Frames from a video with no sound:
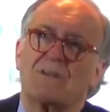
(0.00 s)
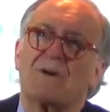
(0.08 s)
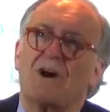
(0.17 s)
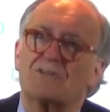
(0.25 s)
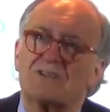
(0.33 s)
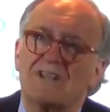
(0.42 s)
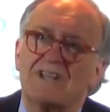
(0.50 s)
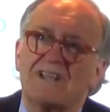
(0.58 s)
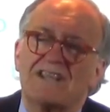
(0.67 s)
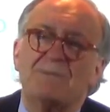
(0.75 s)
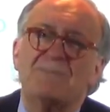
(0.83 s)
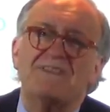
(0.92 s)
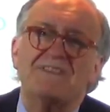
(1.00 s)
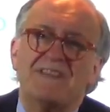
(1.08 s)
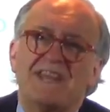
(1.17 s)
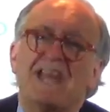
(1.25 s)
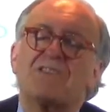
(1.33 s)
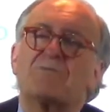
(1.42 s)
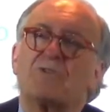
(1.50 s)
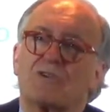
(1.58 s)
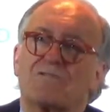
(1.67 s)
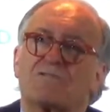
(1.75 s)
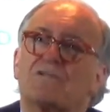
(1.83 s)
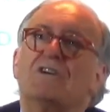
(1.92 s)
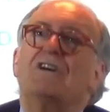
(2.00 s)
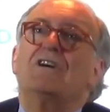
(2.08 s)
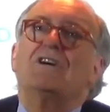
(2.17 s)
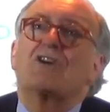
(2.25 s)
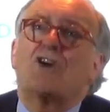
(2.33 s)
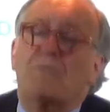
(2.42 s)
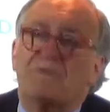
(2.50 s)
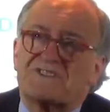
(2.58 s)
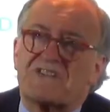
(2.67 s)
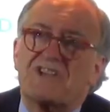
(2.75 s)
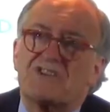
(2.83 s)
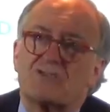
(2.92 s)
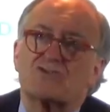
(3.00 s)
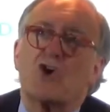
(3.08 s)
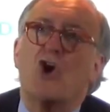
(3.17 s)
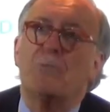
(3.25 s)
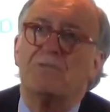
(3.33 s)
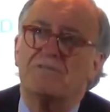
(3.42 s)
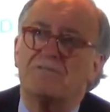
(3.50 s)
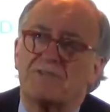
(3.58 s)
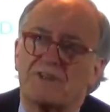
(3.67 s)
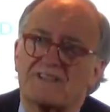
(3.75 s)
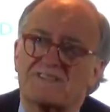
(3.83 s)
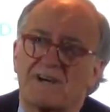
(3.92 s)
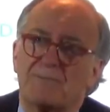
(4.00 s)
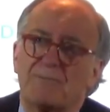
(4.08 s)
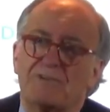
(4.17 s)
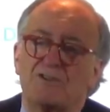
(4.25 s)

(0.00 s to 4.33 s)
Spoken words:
about keeping the network of conversations open, for example,